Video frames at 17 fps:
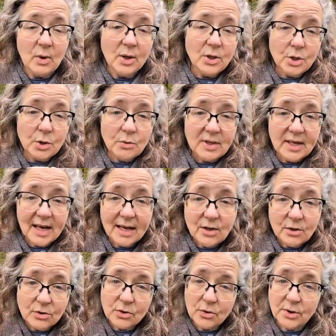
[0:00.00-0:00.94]
Now, once you
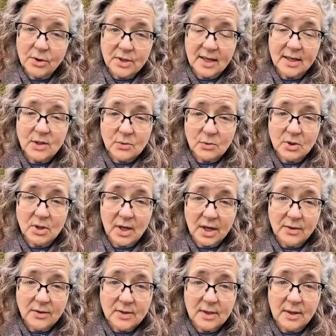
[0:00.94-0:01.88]
get your soil test
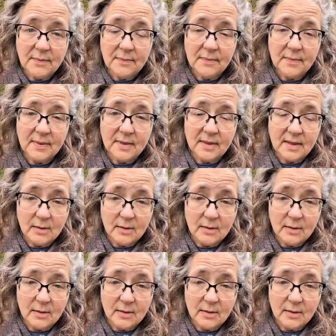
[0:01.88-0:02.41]
results,